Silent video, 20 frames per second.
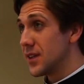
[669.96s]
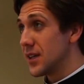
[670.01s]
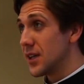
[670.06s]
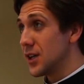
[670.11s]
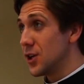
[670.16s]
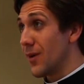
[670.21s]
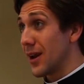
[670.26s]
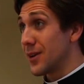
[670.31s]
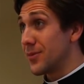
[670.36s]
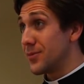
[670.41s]

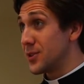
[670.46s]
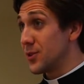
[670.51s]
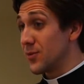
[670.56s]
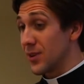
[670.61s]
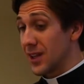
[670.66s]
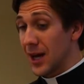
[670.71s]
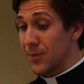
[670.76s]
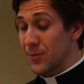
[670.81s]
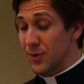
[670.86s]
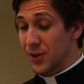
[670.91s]
You might end up doing a
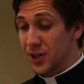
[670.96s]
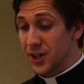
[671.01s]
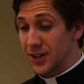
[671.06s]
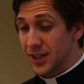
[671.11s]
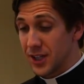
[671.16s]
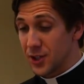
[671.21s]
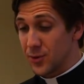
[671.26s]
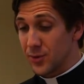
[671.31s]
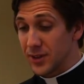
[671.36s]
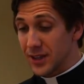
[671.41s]
lot more good
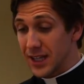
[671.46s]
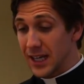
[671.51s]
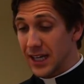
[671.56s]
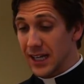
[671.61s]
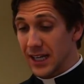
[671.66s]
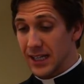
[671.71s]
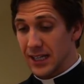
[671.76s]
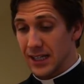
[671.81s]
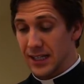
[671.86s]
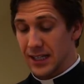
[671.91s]
than you would
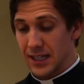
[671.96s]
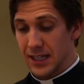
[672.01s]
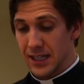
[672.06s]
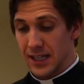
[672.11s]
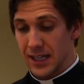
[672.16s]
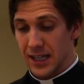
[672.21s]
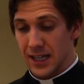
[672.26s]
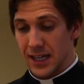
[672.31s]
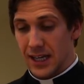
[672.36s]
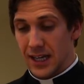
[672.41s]
think.
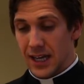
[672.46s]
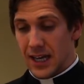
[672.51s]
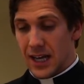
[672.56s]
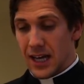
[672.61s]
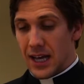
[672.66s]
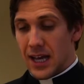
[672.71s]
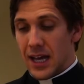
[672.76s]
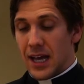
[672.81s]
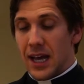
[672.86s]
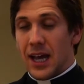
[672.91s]

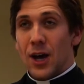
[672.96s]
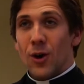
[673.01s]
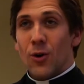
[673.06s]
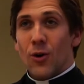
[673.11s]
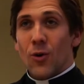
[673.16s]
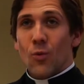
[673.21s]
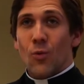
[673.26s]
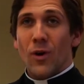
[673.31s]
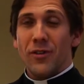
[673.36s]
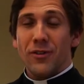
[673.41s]

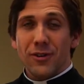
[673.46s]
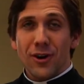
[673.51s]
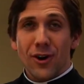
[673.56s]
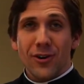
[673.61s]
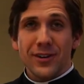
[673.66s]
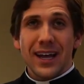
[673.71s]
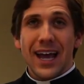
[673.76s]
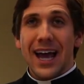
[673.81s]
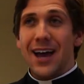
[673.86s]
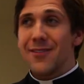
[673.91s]
Whether you're going
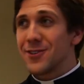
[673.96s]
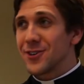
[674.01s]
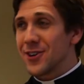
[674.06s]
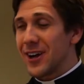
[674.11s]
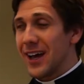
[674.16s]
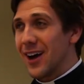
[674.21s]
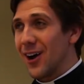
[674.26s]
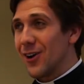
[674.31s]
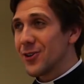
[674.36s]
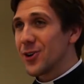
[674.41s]
to heaven or
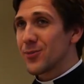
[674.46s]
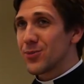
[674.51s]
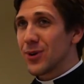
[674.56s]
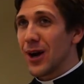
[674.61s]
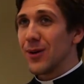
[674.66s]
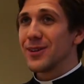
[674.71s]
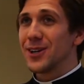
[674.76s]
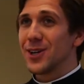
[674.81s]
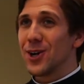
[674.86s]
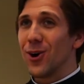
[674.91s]
hell, you're
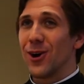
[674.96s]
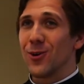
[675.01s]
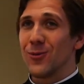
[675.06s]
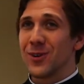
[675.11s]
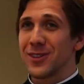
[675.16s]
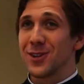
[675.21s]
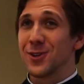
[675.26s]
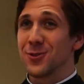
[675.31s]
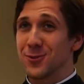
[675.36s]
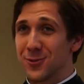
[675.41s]
probably going with
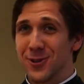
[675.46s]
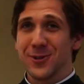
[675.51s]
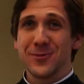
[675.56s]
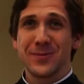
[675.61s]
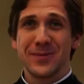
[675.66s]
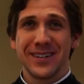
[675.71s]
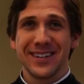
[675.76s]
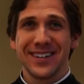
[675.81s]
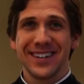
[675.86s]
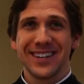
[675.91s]
a group.
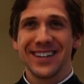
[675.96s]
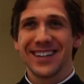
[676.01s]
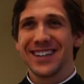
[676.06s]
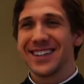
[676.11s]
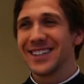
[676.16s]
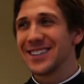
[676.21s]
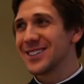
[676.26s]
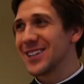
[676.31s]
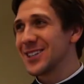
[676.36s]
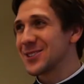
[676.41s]

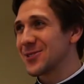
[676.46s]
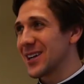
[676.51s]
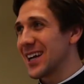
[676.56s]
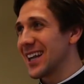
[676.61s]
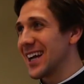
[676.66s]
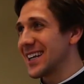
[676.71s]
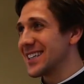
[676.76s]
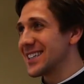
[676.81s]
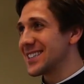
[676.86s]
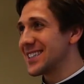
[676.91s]
That's what I
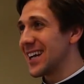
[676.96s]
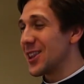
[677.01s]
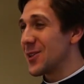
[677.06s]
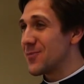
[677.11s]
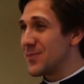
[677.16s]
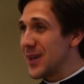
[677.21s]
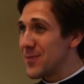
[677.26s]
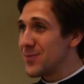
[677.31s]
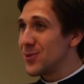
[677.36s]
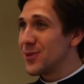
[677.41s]
like to say. The
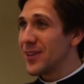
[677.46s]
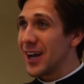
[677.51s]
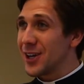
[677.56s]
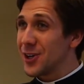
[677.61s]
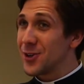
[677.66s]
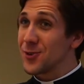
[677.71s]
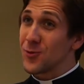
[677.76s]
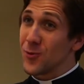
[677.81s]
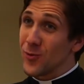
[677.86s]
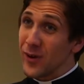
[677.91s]
people that
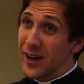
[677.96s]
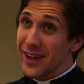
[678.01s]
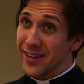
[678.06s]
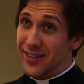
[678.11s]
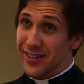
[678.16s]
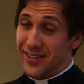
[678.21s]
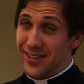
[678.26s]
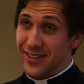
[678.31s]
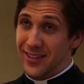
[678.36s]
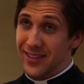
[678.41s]
you're with,
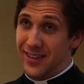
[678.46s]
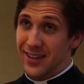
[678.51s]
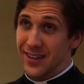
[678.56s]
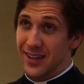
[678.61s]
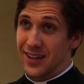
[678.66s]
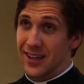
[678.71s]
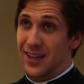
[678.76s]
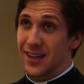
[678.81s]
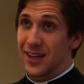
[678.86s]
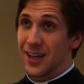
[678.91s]

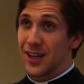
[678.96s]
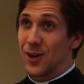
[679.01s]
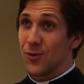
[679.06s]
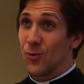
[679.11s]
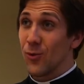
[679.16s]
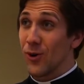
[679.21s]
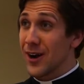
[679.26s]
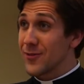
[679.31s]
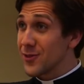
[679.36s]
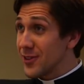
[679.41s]

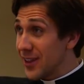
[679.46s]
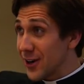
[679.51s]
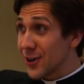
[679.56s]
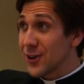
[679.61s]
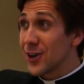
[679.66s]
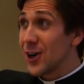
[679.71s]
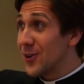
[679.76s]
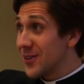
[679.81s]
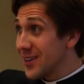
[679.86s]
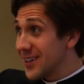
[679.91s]
wherever they're
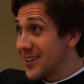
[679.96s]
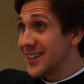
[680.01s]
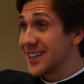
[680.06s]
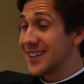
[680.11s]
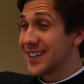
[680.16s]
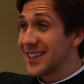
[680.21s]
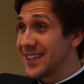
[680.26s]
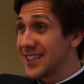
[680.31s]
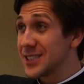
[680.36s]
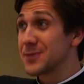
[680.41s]
going,
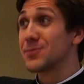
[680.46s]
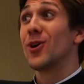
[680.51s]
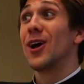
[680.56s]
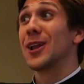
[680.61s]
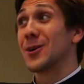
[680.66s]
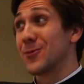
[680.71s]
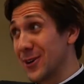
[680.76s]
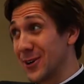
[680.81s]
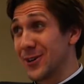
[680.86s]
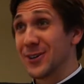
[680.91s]
it's probably
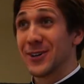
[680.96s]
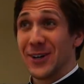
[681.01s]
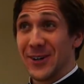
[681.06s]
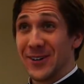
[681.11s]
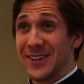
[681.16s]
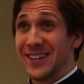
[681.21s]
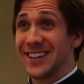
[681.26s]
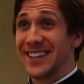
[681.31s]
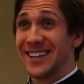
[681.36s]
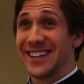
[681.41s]
where you're going,
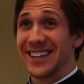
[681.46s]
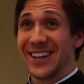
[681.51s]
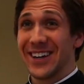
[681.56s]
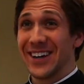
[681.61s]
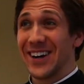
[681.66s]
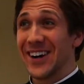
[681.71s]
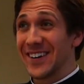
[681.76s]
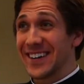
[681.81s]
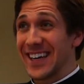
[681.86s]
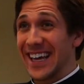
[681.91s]

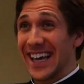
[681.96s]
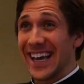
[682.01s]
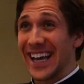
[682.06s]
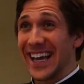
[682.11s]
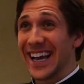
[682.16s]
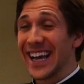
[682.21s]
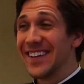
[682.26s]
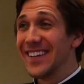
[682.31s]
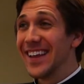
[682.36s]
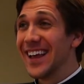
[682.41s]
okay?
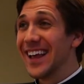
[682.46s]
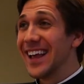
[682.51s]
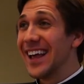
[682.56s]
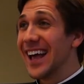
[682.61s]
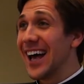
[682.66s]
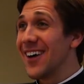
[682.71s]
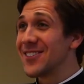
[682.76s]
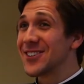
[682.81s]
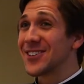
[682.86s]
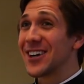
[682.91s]

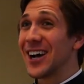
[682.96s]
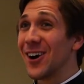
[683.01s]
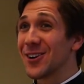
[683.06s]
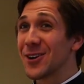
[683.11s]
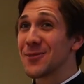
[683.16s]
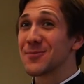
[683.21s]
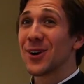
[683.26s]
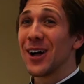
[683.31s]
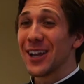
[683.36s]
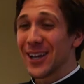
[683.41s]
Heaven or hell, you're
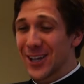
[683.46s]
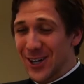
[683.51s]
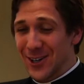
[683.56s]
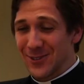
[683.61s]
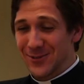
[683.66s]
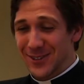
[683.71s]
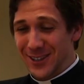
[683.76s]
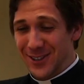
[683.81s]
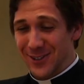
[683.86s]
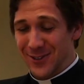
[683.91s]
probably going
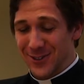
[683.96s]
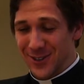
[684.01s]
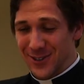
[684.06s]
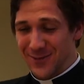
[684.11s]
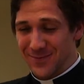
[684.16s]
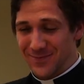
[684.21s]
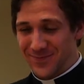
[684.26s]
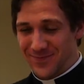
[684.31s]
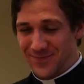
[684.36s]
with the group.